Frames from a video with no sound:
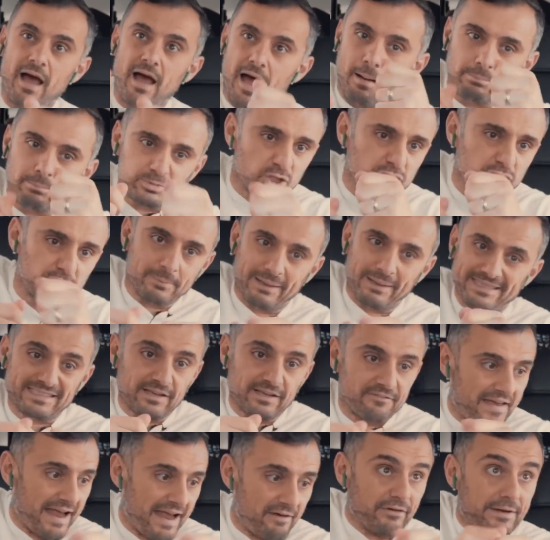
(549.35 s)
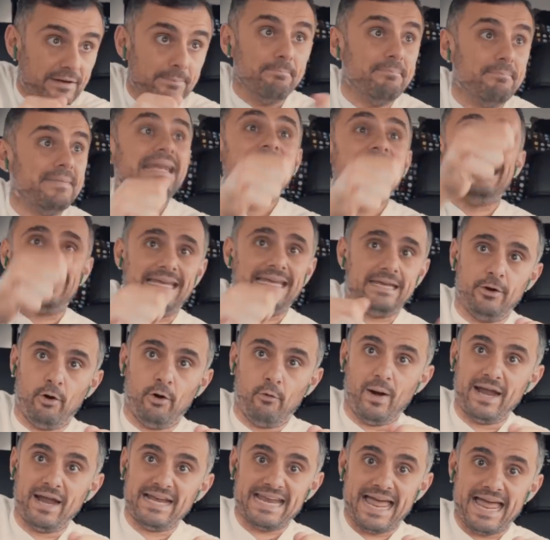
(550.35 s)
I'm judging myself every minute
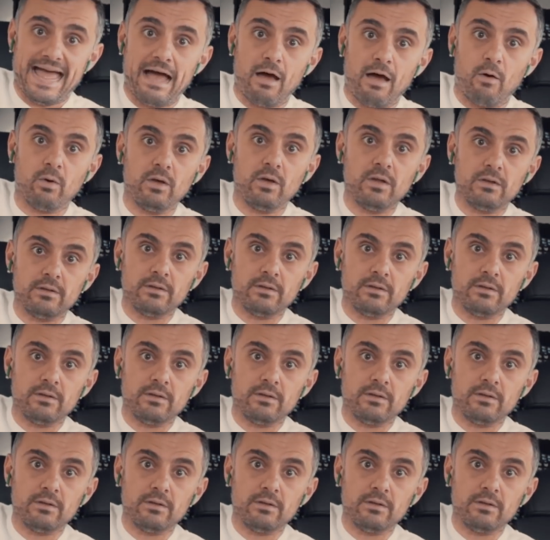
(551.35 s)
here right now.